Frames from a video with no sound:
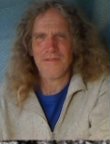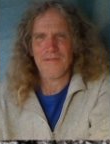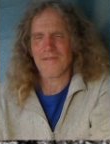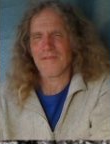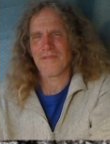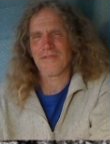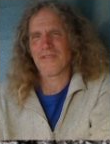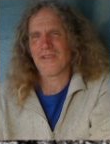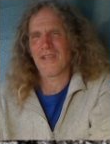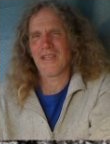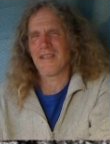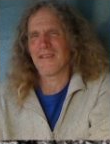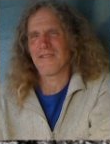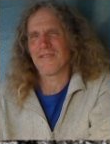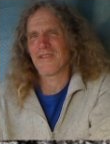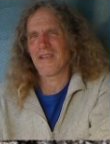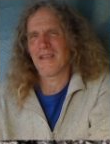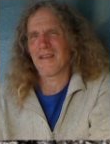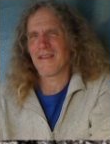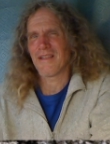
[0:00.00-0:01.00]
doesn't
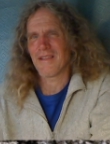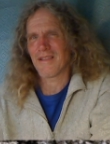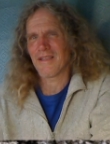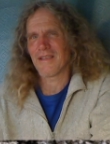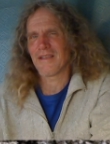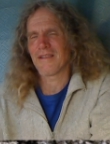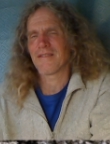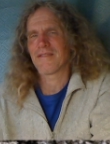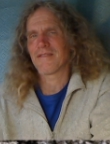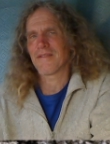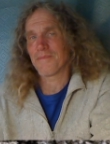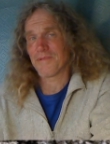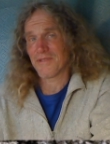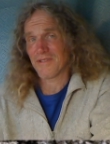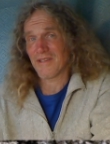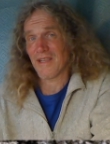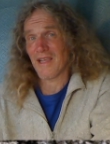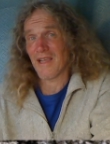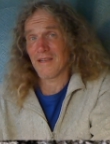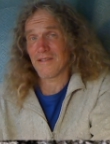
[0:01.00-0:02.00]
change anything
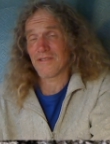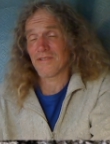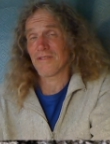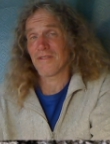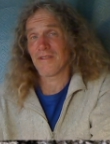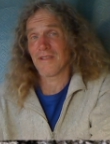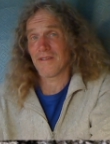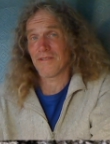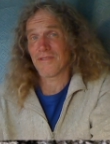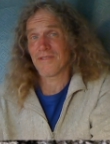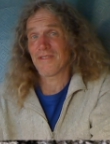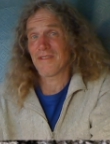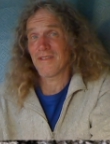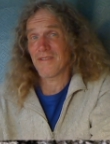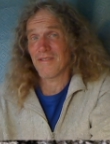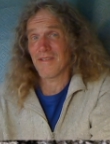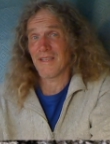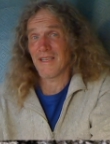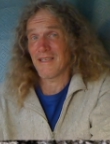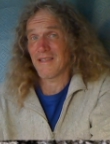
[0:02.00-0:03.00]
substantially. You're
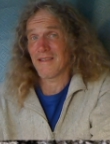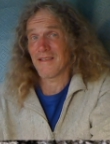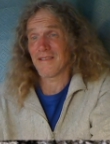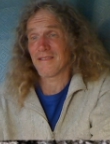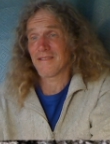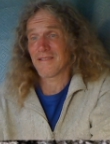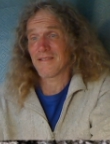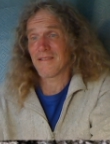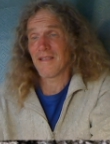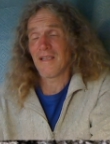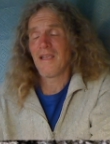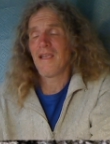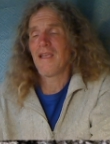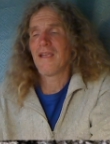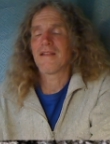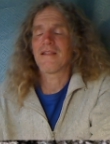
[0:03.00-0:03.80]
still in this.